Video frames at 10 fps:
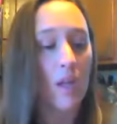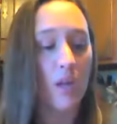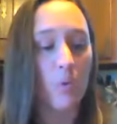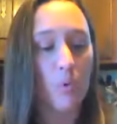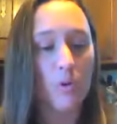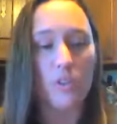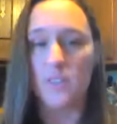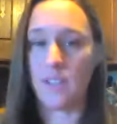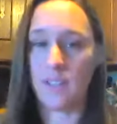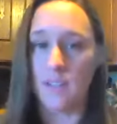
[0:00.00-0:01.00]
In order
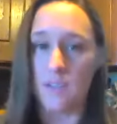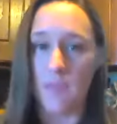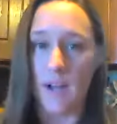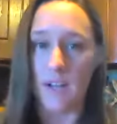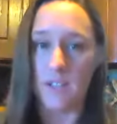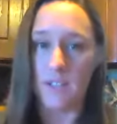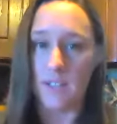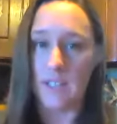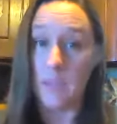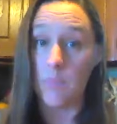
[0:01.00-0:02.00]
to get this reaction to
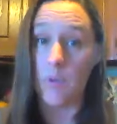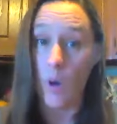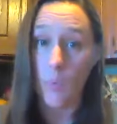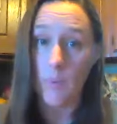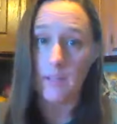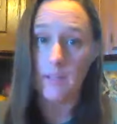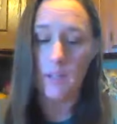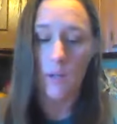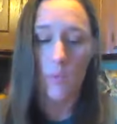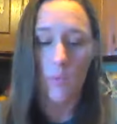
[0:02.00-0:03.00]
keep going,
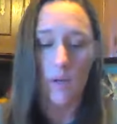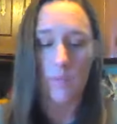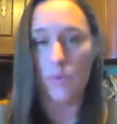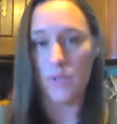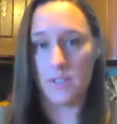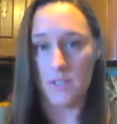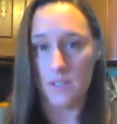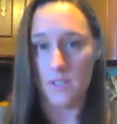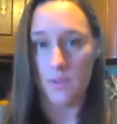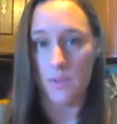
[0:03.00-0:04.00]
what I'm going to need
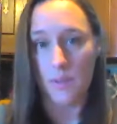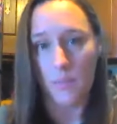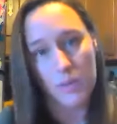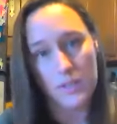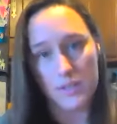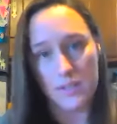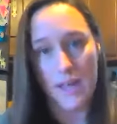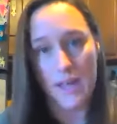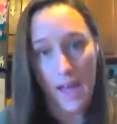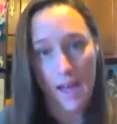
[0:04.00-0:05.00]
to do is I'm going to need
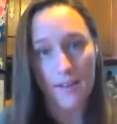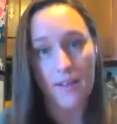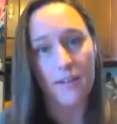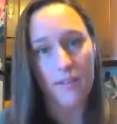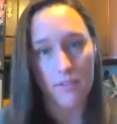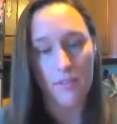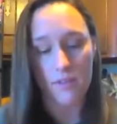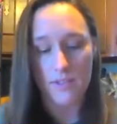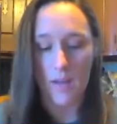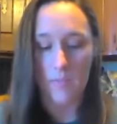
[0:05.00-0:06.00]
to add another
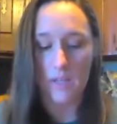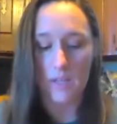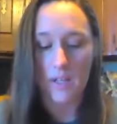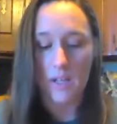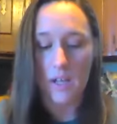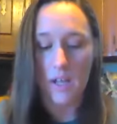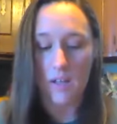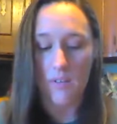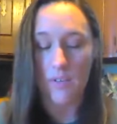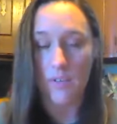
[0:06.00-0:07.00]
tablet
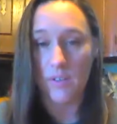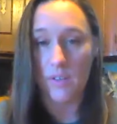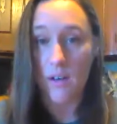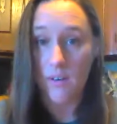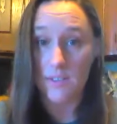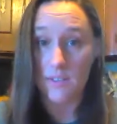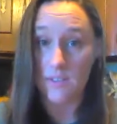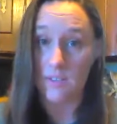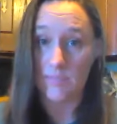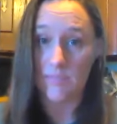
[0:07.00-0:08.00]
of
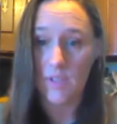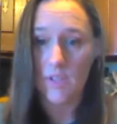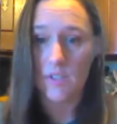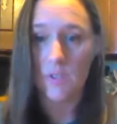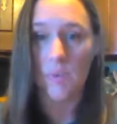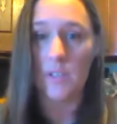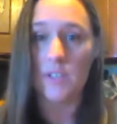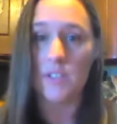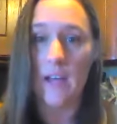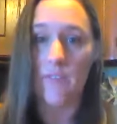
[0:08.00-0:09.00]
Alka-seltzer. So I'm going
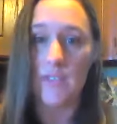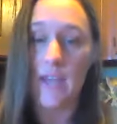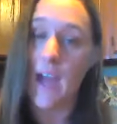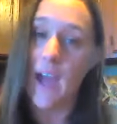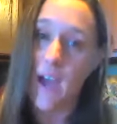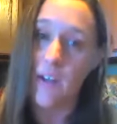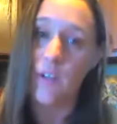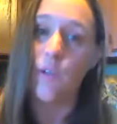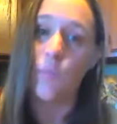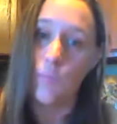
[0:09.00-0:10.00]
to have to add
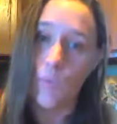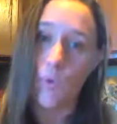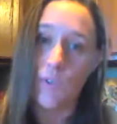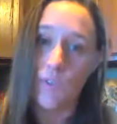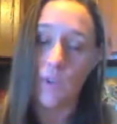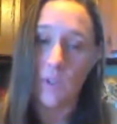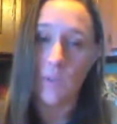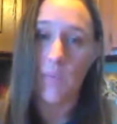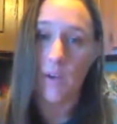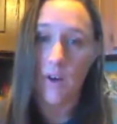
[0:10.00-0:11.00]
more sodium
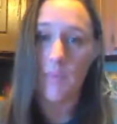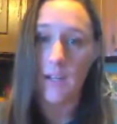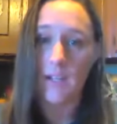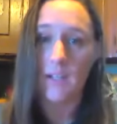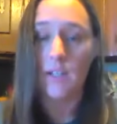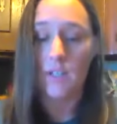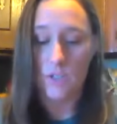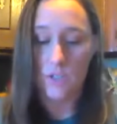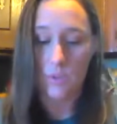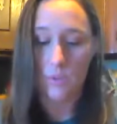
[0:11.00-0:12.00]
bicarbonate
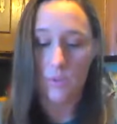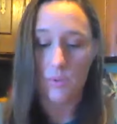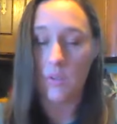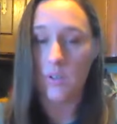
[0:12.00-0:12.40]
to